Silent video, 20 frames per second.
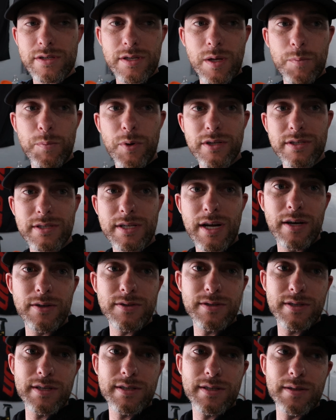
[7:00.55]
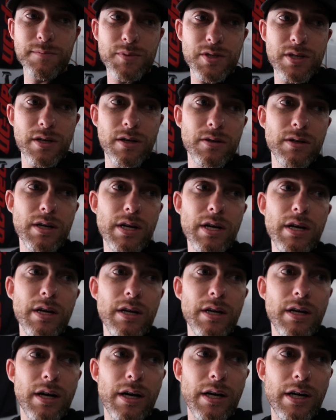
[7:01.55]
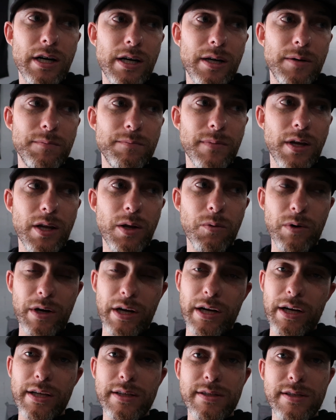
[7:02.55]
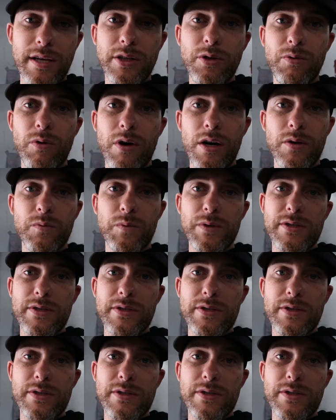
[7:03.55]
a slip-on style system. So and then we're going to continue on.